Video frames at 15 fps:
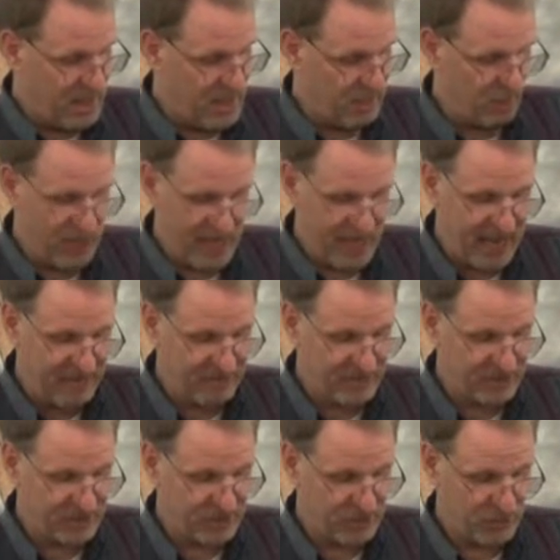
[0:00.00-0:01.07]
And when he gave
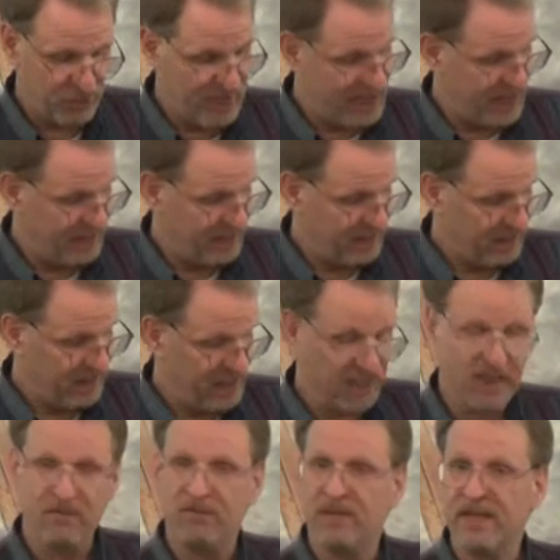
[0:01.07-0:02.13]
this to me,
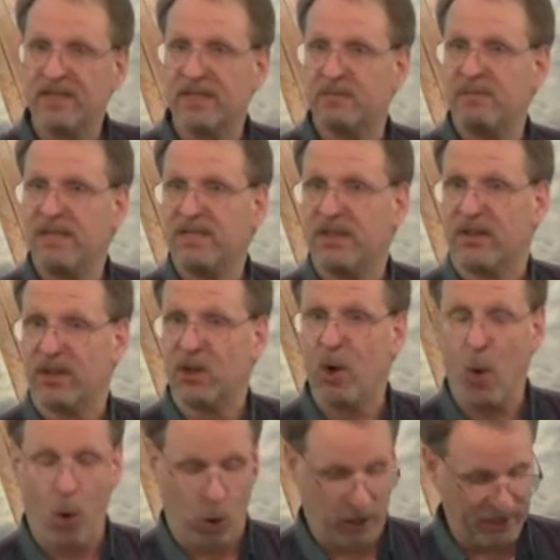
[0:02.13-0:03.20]
it convicted me to the
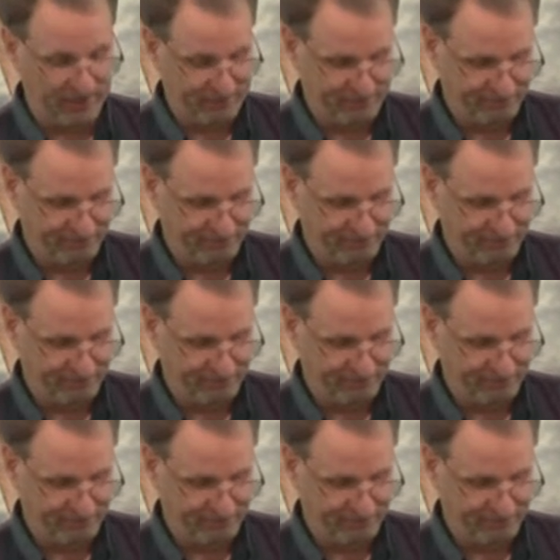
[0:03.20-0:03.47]
core,